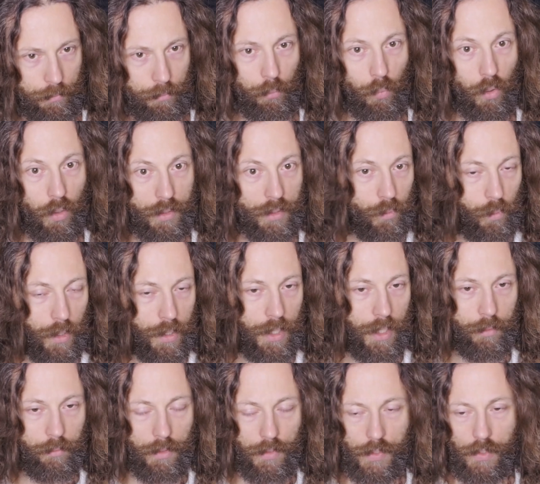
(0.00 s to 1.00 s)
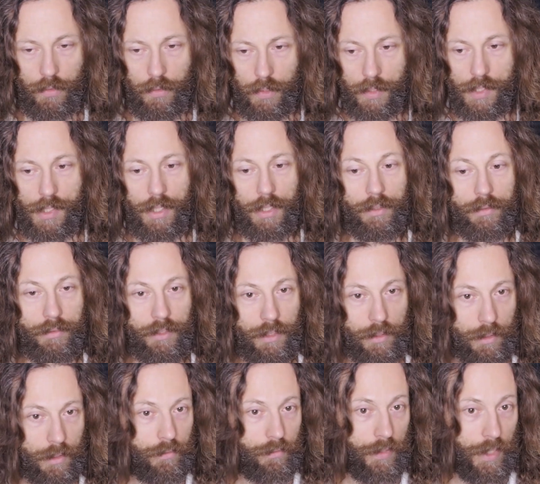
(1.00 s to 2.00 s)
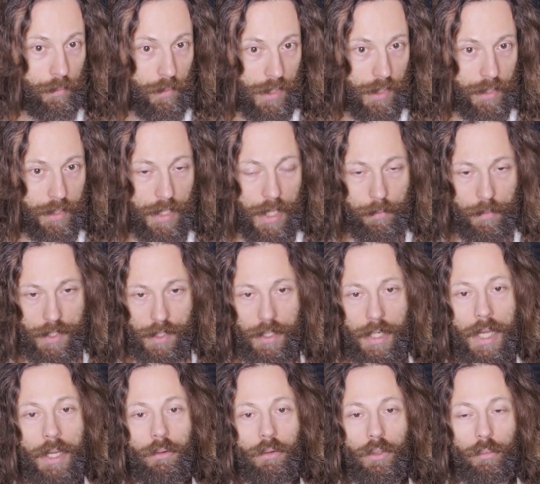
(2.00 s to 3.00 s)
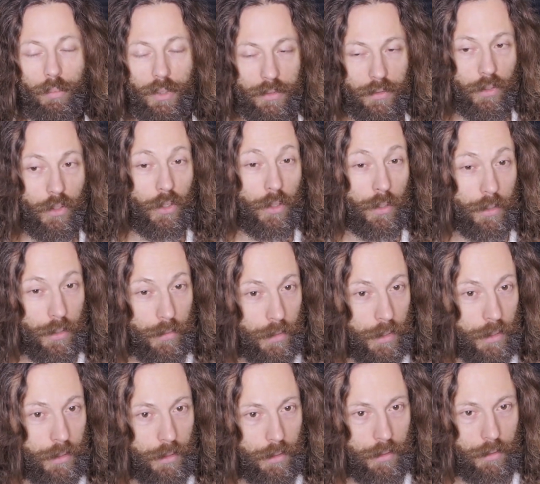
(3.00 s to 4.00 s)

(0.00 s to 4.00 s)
more than one animal. So you could say Athena famously came as an owl, but earlier